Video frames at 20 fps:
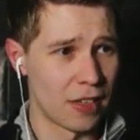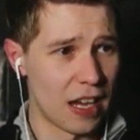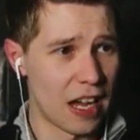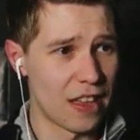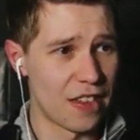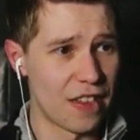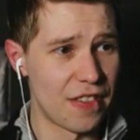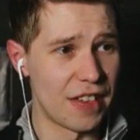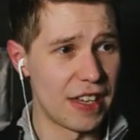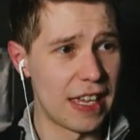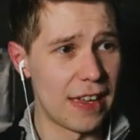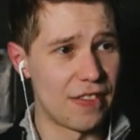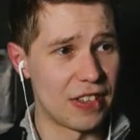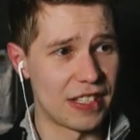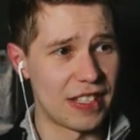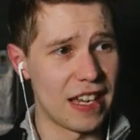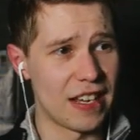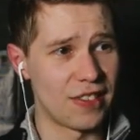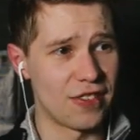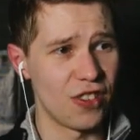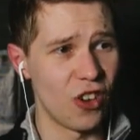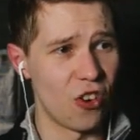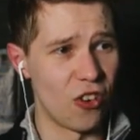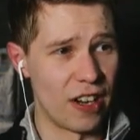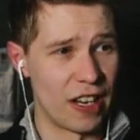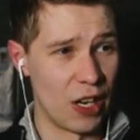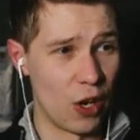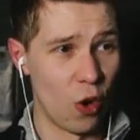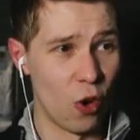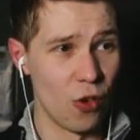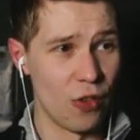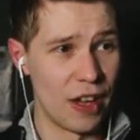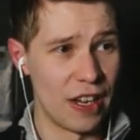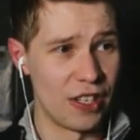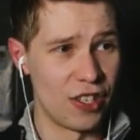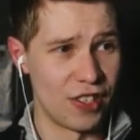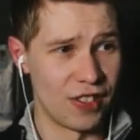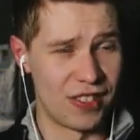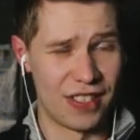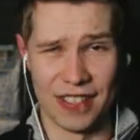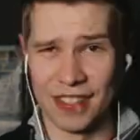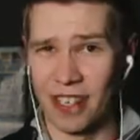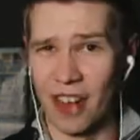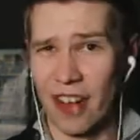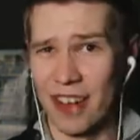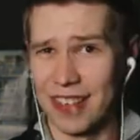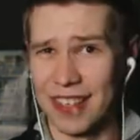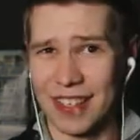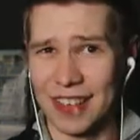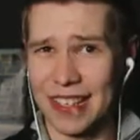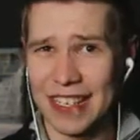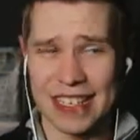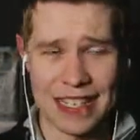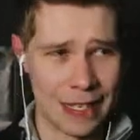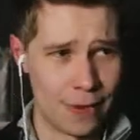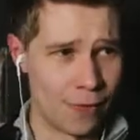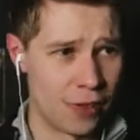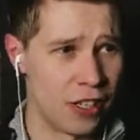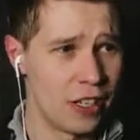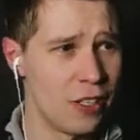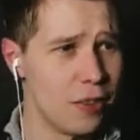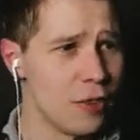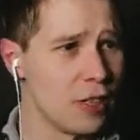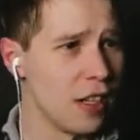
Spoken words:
And then they either say sorry or they just decide to leave, you know?